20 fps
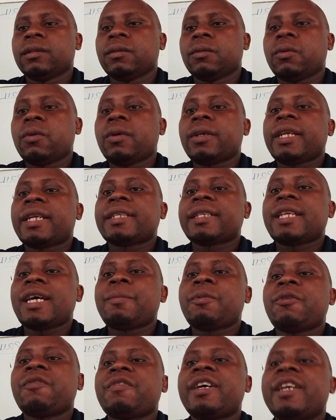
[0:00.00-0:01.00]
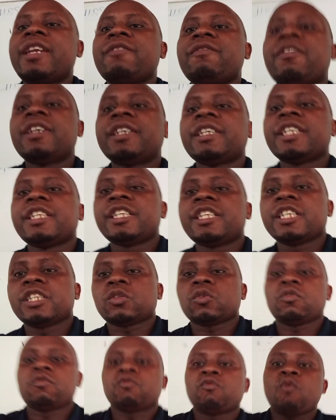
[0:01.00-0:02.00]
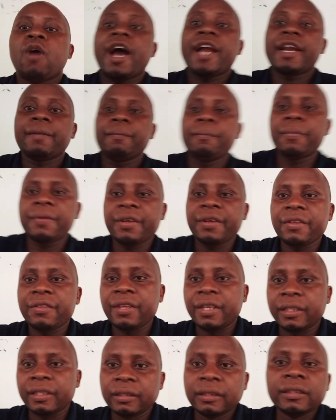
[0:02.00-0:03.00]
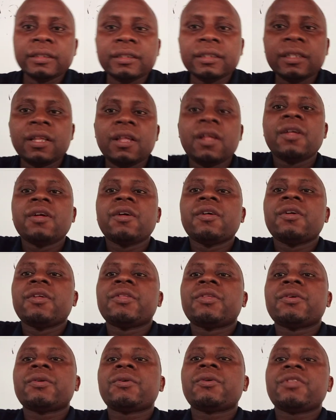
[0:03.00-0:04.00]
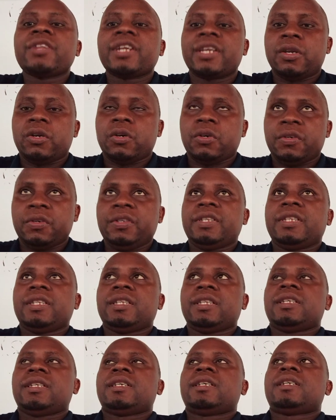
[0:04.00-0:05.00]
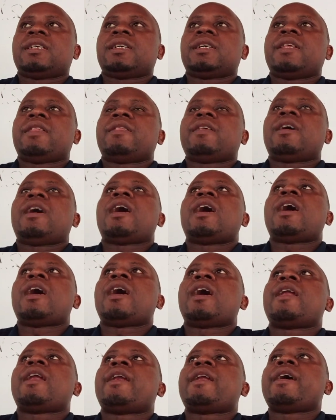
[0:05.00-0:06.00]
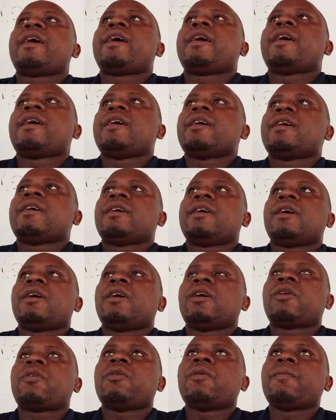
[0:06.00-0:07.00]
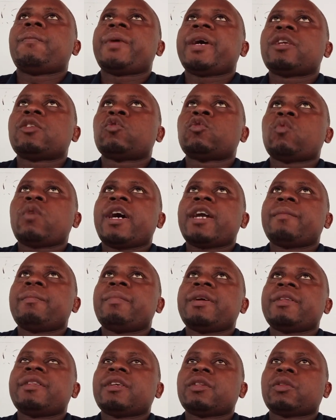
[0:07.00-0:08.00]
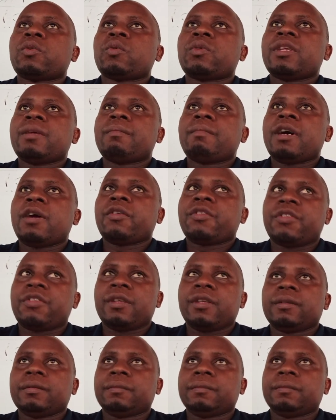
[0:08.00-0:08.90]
What are some of the advantages of one breathing through the nose and compared to one breathing through the mouth?